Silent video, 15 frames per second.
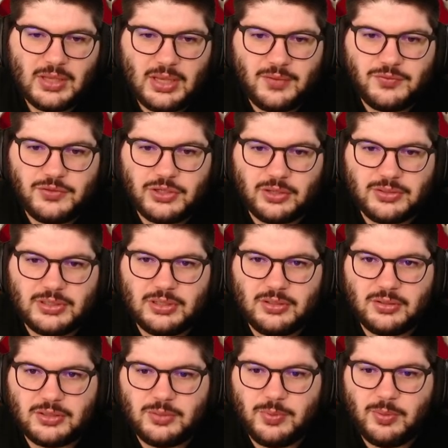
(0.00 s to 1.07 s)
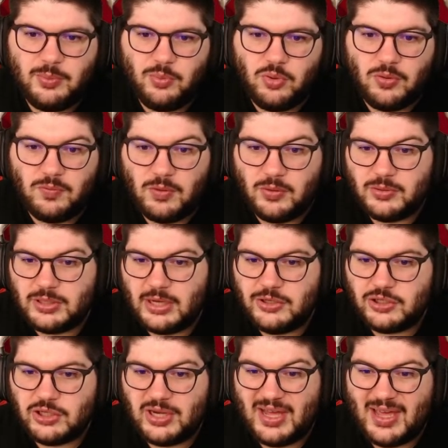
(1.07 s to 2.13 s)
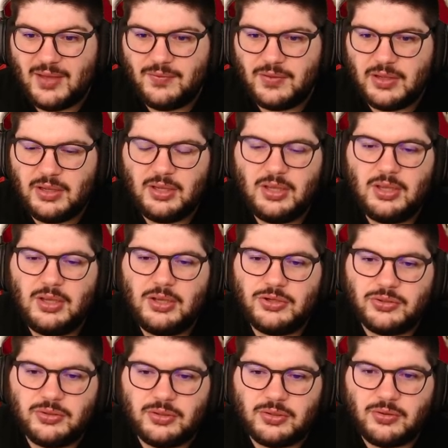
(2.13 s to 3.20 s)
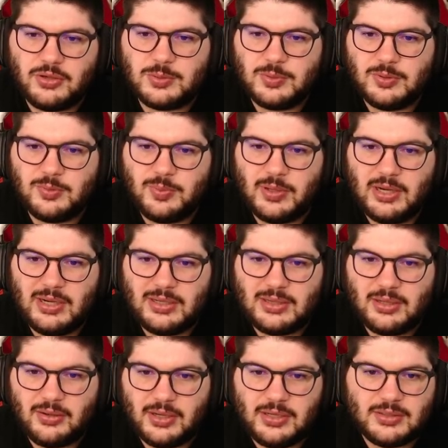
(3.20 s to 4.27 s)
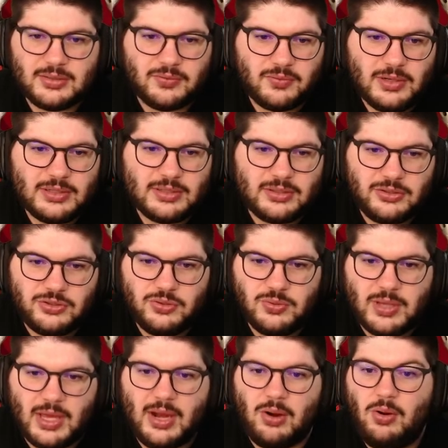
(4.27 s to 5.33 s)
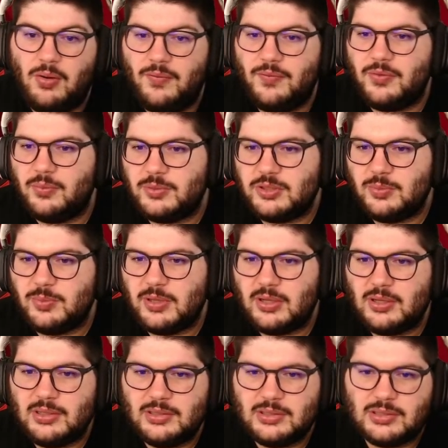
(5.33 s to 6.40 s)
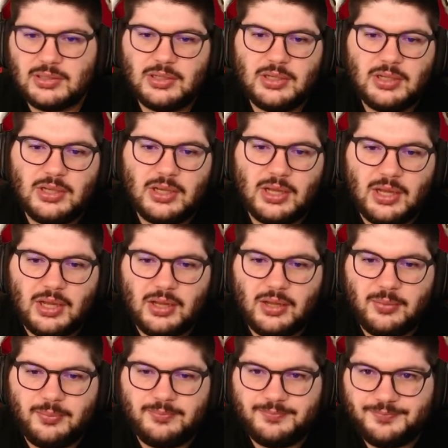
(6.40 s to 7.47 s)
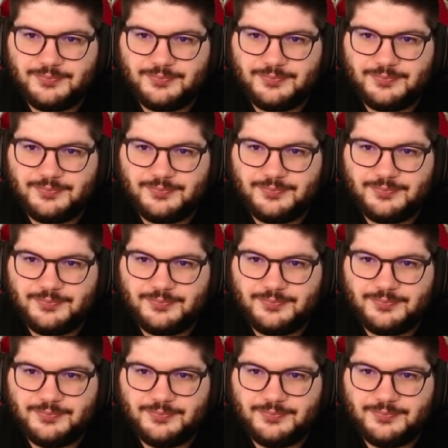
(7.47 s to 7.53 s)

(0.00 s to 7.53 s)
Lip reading: If Chelsea look to be more rotation heavy during the Christmas period, there is a reason to get off them, to be honest. So